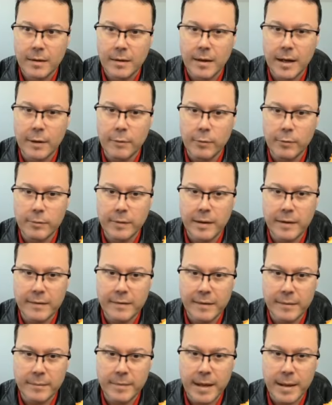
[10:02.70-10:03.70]
I will take
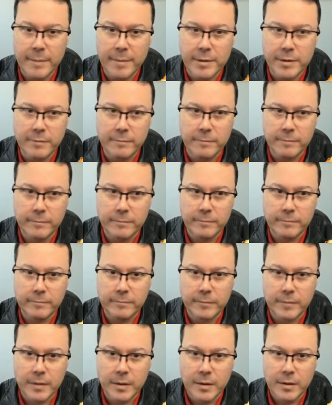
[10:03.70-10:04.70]
some damage.
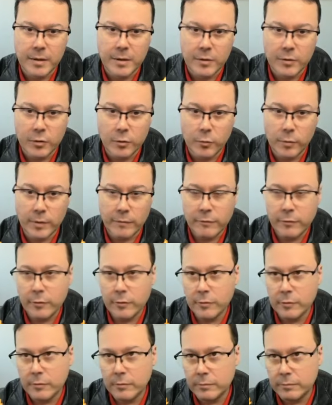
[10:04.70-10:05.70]
So if
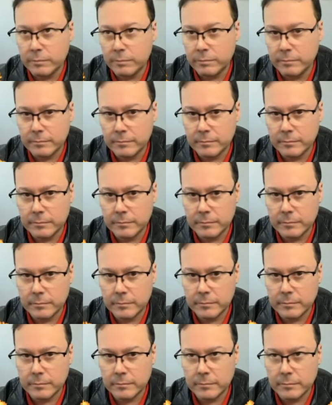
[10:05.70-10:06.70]
you
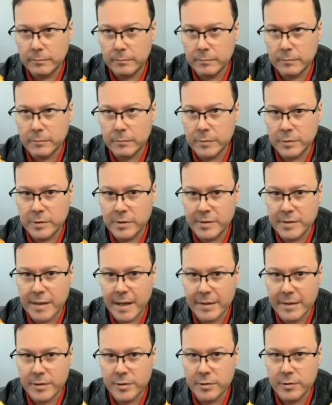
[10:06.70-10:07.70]

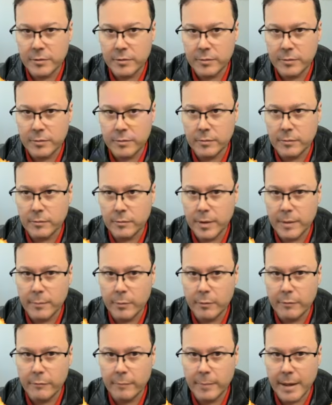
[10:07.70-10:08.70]
decide to
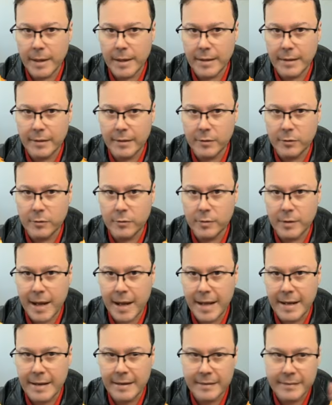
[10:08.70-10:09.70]
remove my Unholy
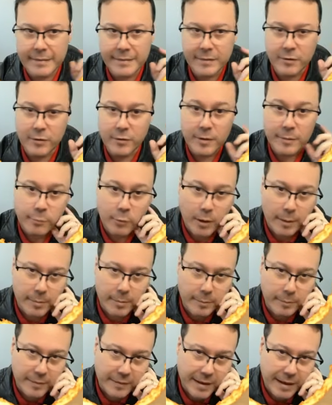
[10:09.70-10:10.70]
Annex, the only
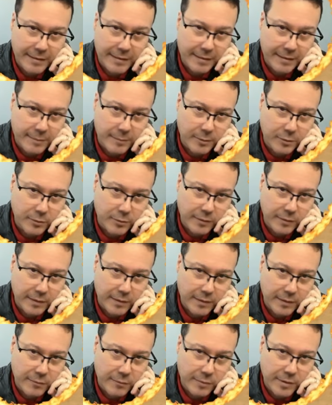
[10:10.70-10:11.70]
problem is that I'm
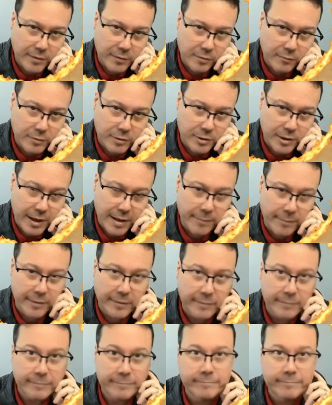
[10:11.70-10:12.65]
losing the Ritual Chamber.